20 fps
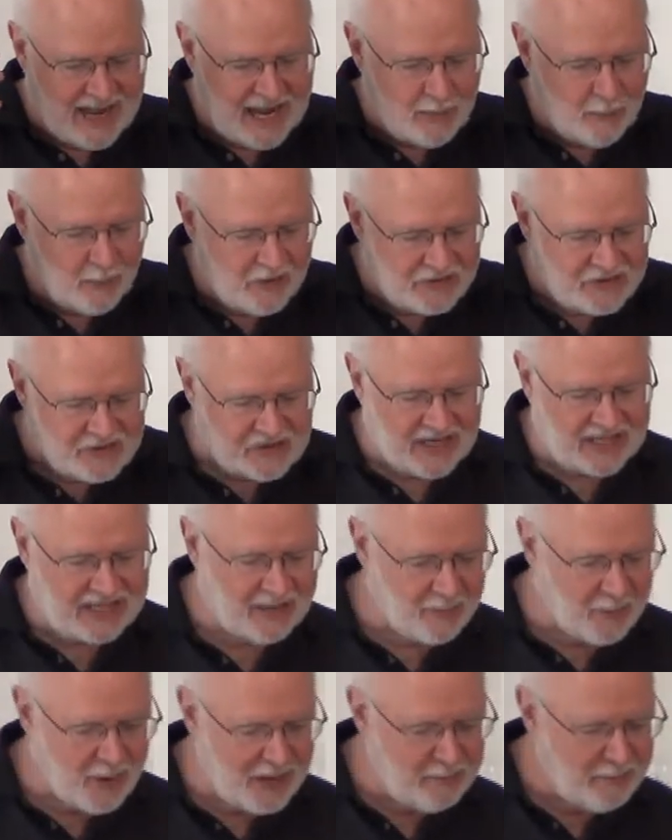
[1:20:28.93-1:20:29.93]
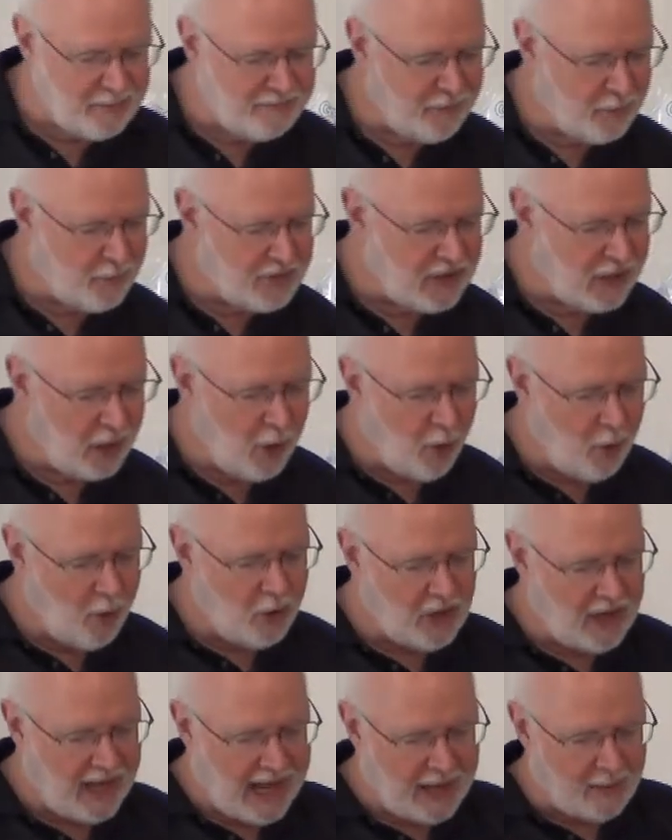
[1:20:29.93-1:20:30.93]
I will celebrate before the
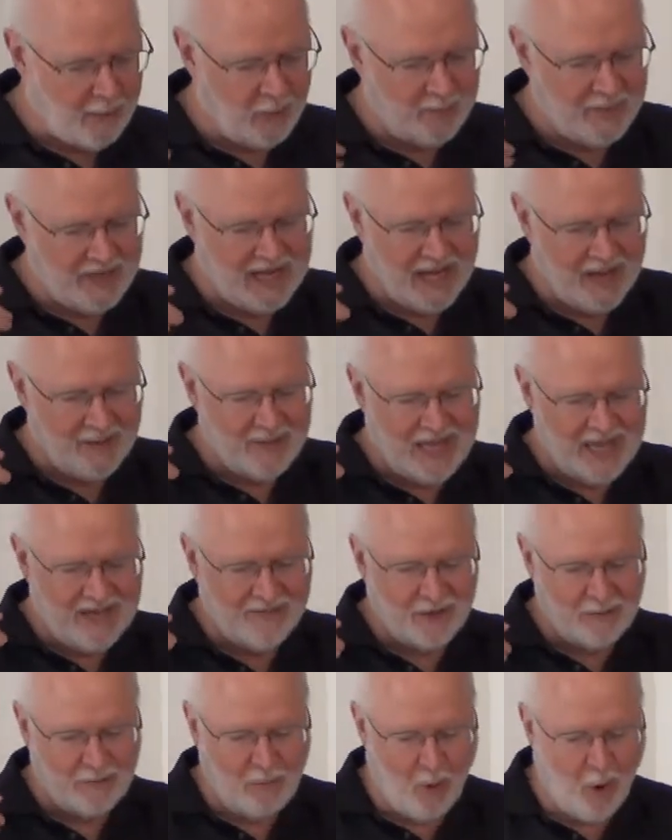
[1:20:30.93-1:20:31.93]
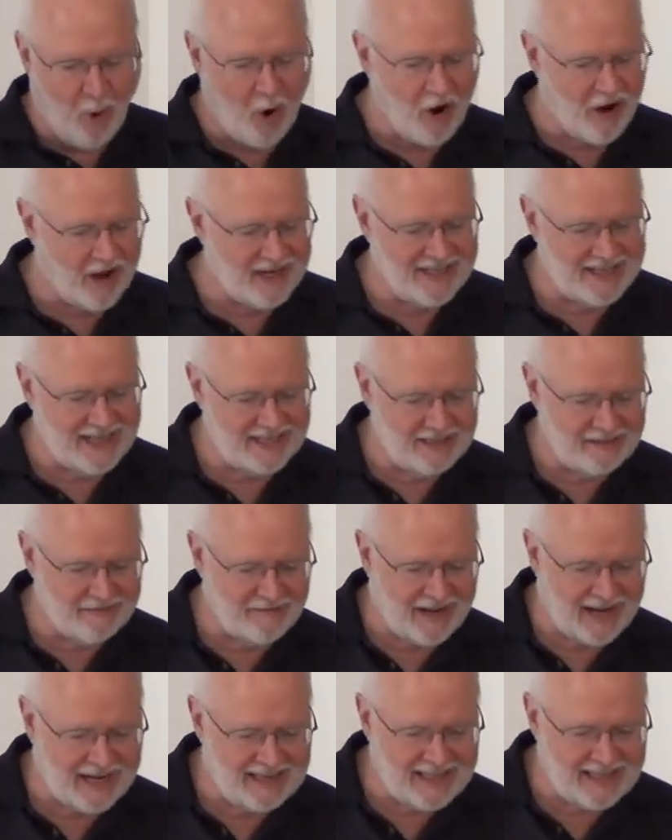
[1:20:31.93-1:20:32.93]
Lord, I will become even more
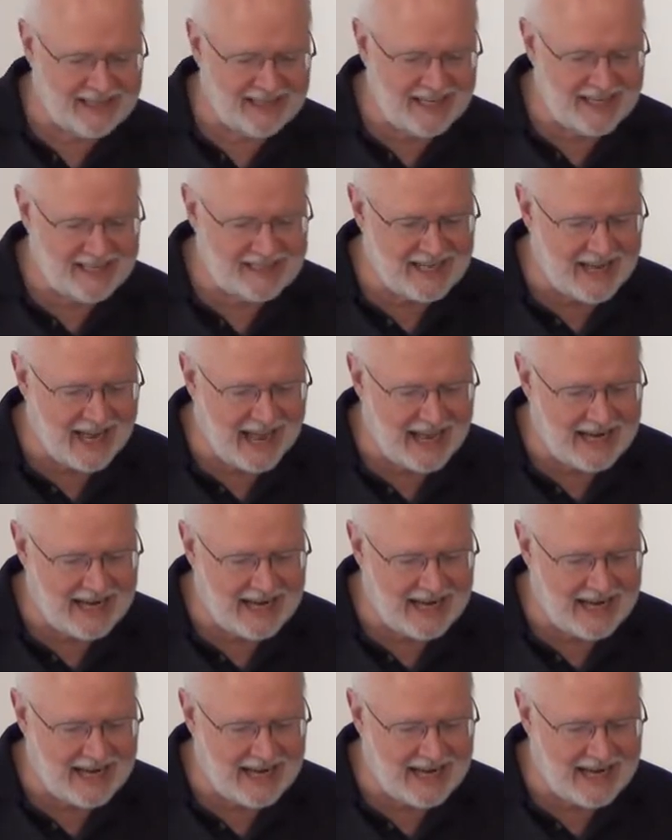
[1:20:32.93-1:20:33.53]
undignified than this,